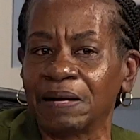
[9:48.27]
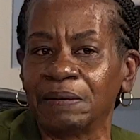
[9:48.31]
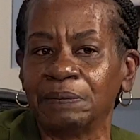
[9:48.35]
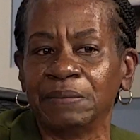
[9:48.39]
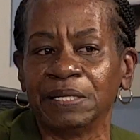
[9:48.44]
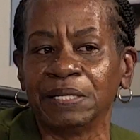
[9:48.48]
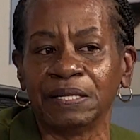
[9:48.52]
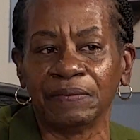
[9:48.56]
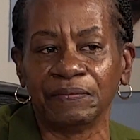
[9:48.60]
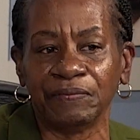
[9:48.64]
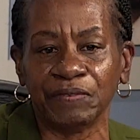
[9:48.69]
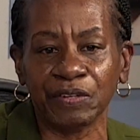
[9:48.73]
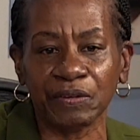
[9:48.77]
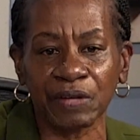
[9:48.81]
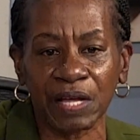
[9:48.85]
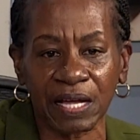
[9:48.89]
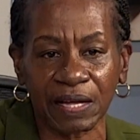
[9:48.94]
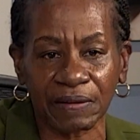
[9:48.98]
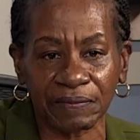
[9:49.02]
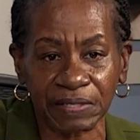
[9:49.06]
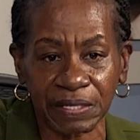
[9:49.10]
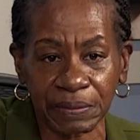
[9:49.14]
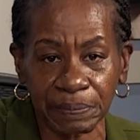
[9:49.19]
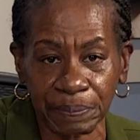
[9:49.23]
But if you
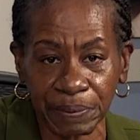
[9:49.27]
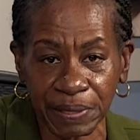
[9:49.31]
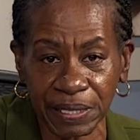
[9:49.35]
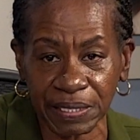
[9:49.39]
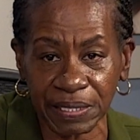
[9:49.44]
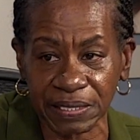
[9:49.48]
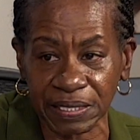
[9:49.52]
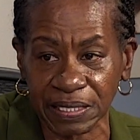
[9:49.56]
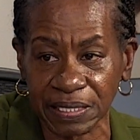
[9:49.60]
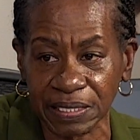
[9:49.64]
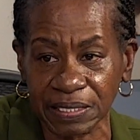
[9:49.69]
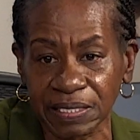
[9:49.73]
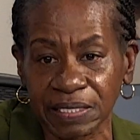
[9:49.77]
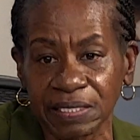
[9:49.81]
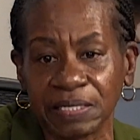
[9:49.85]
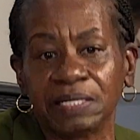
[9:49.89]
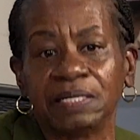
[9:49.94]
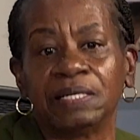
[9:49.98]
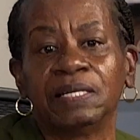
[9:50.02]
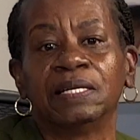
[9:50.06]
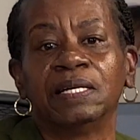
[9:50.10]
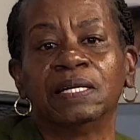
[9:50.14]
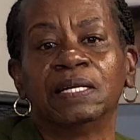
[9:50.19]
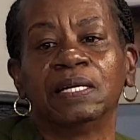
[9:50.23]
have dependents,
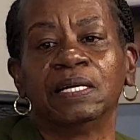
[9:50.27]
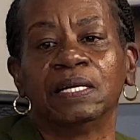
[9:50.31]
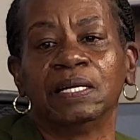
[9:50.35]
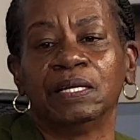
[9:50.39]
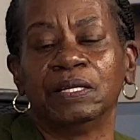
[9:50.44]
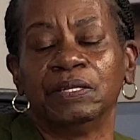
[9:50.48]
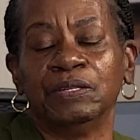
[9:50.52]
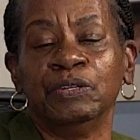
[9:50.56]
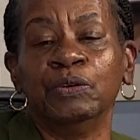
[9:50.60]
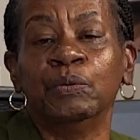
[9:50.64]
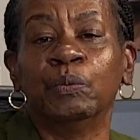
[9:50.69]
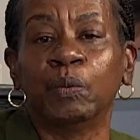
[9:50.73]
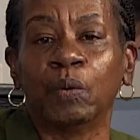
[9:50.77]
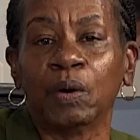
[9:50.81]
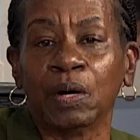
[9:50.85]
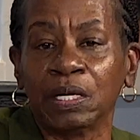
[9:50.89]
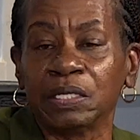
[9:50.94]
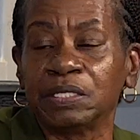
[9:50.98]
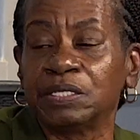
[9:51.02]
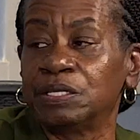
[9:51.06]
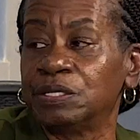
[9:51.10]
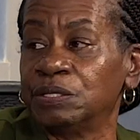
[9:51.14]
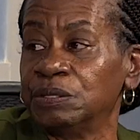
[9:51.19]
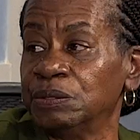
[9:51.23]
you
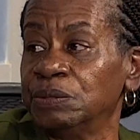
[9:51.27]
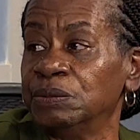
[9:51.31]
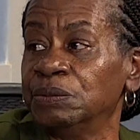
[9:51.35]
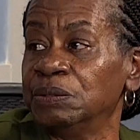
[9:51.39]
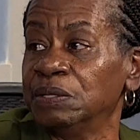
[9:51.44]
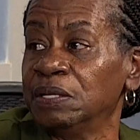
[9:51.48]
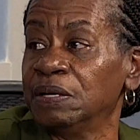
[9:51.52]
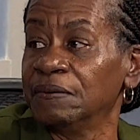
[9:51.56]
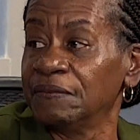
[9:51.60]
want to